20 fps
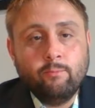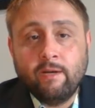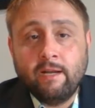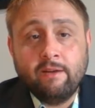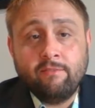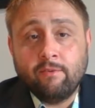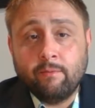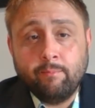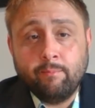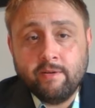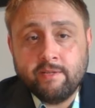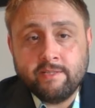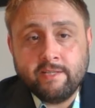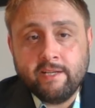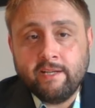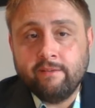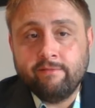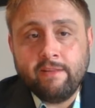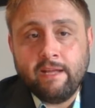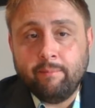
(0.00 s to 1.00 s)
whatever
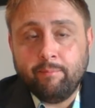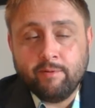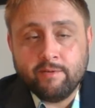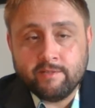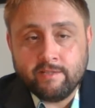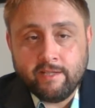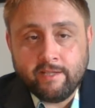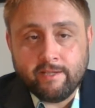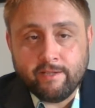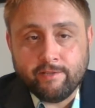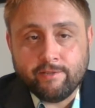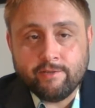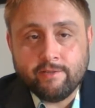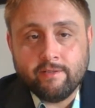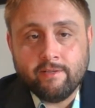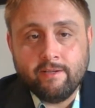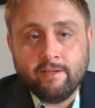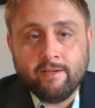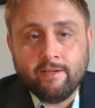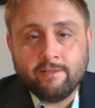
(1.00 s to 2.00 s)
percent of that
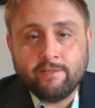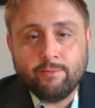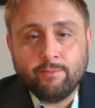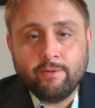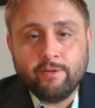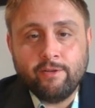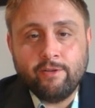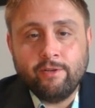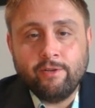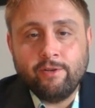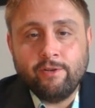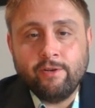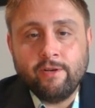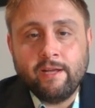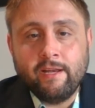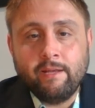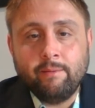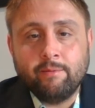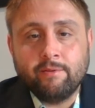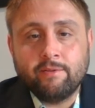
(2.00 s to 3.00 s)
percentage to where you're
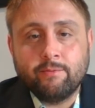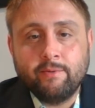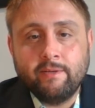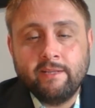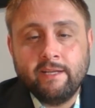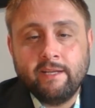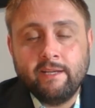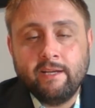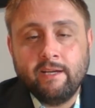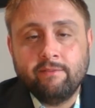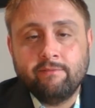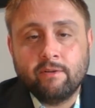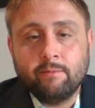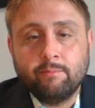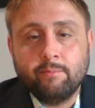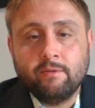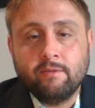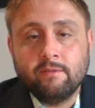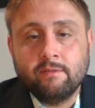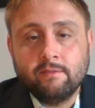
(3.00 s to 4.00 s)
not able to read that
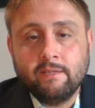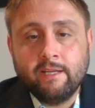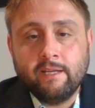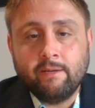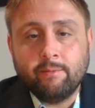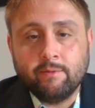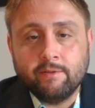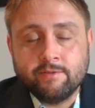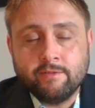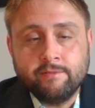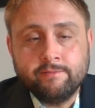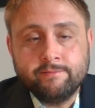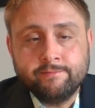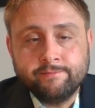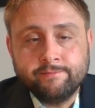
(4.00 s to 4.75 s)
nonverbal language.